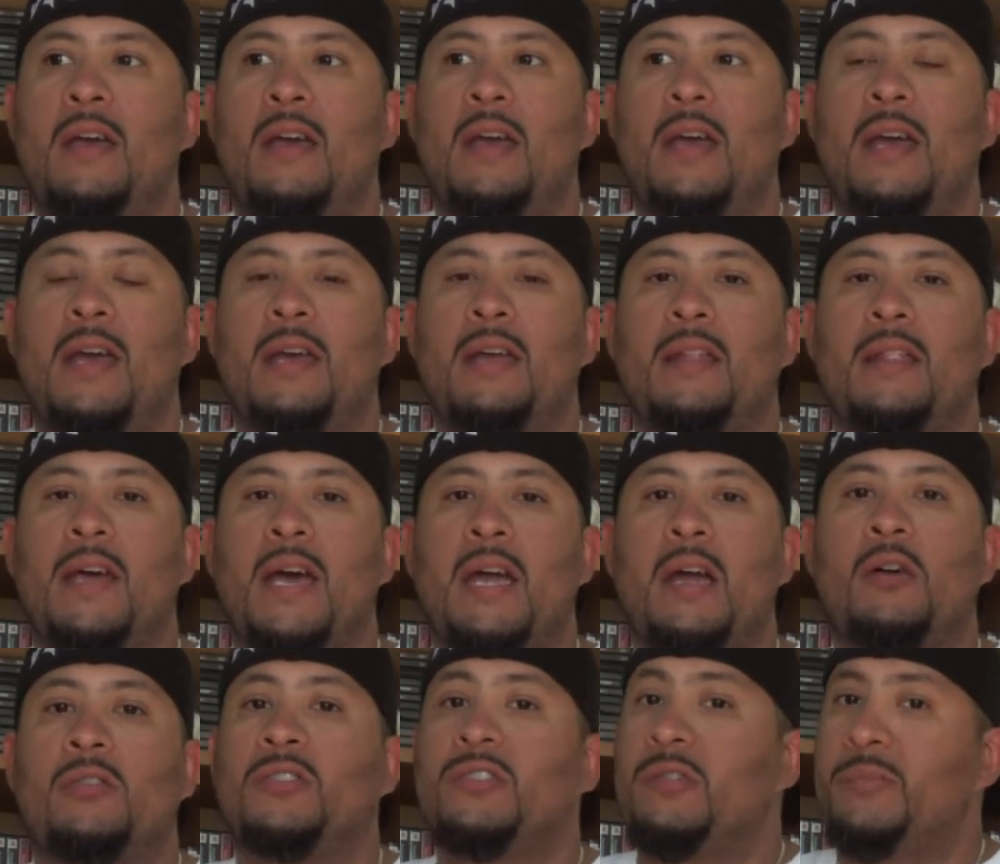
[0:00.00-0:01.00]
And I
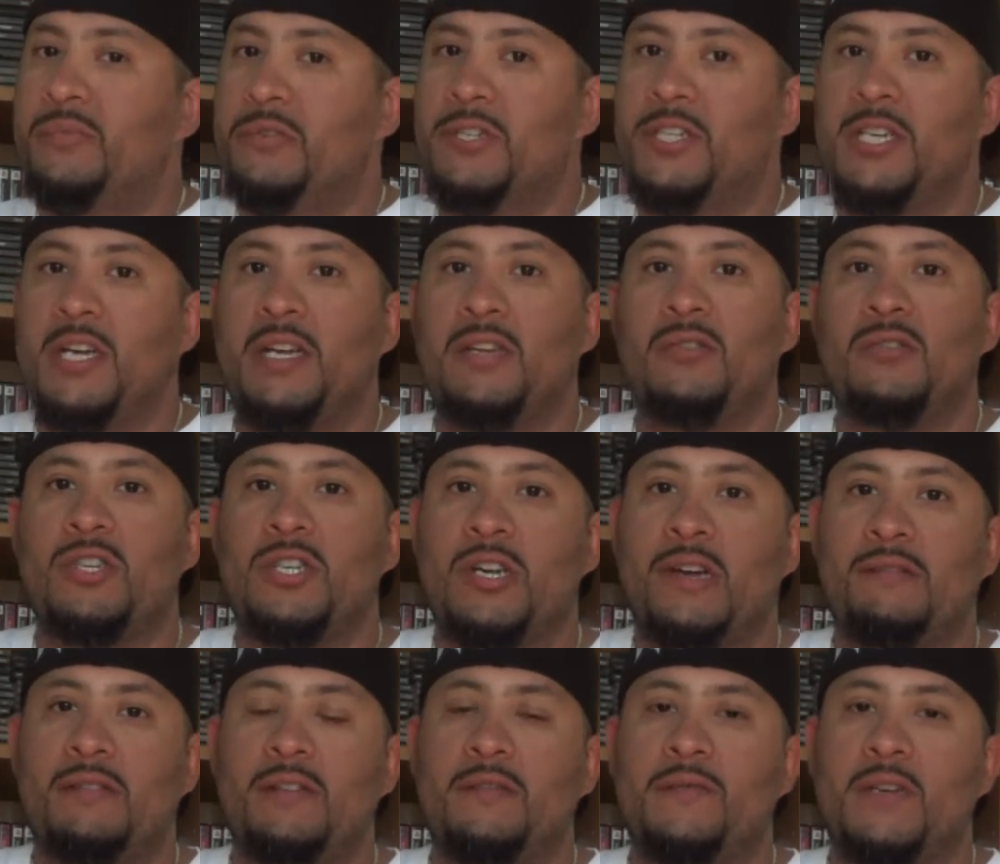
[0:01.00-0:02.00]
also appreciate you
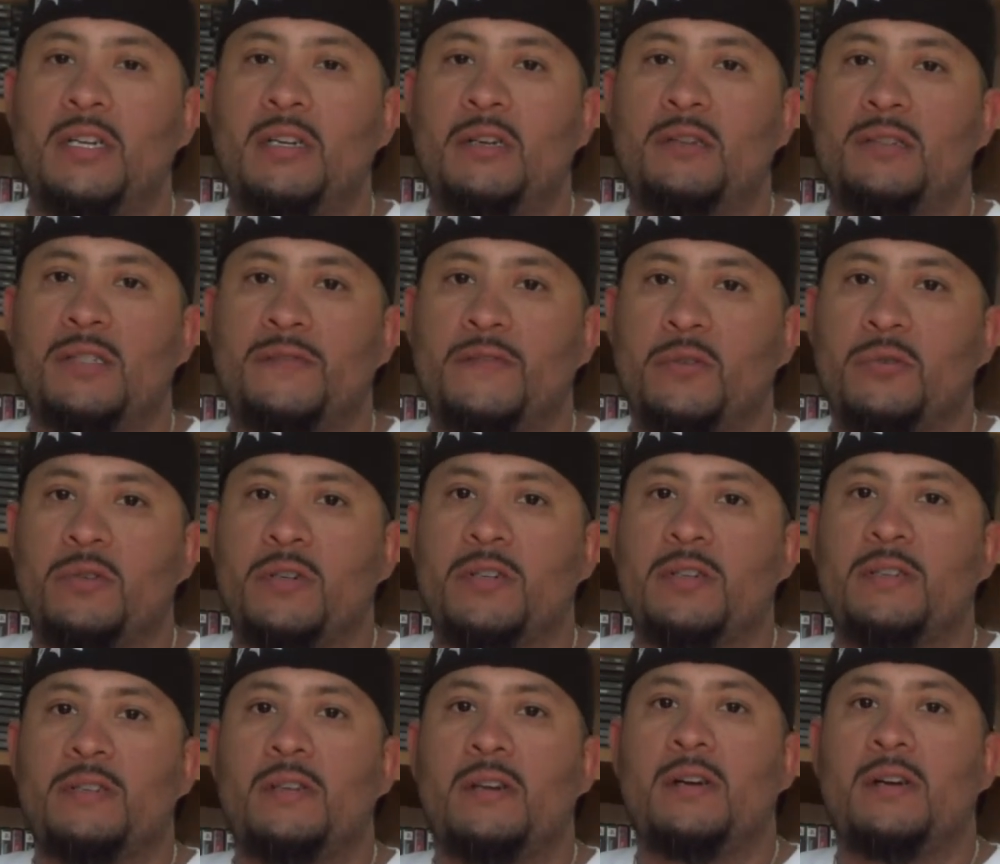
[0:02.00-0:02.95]
sharing the videos, of course.